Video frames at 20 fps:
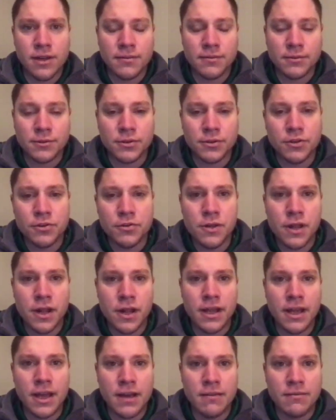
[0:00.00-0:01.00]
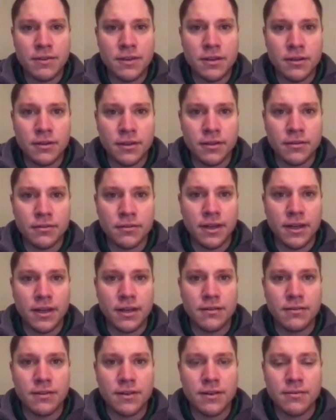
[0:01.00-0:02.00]
level too. And then you have Khalil
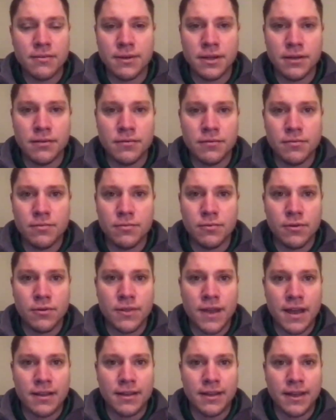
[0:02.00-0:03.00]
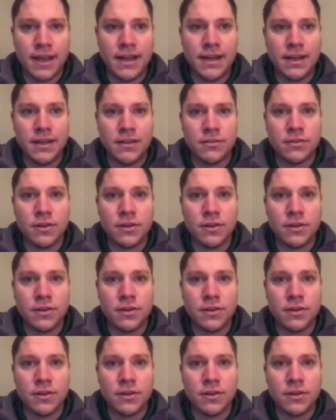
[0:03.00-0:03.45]
Dinkins coming in from North Allegheny.